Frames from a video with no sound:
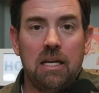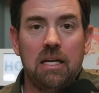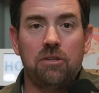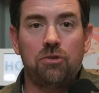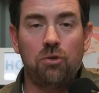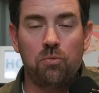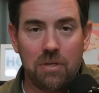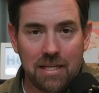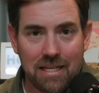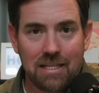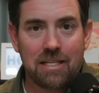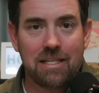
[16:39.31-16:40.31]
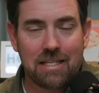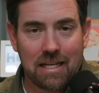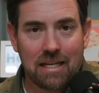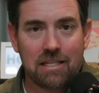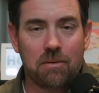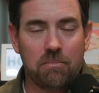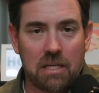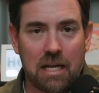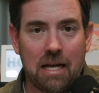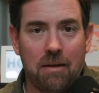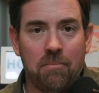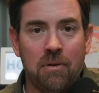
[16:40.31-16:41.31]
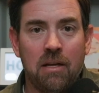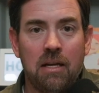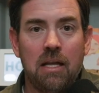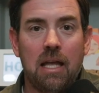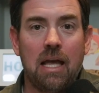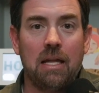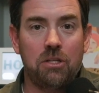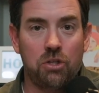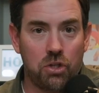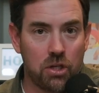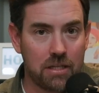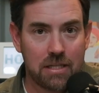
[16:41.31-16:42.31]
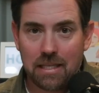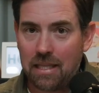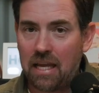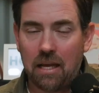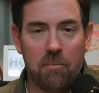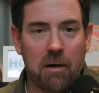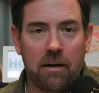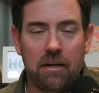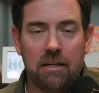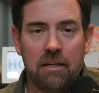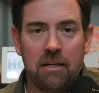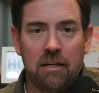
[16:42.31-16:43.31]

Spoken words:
is you need to take some time and just think about it.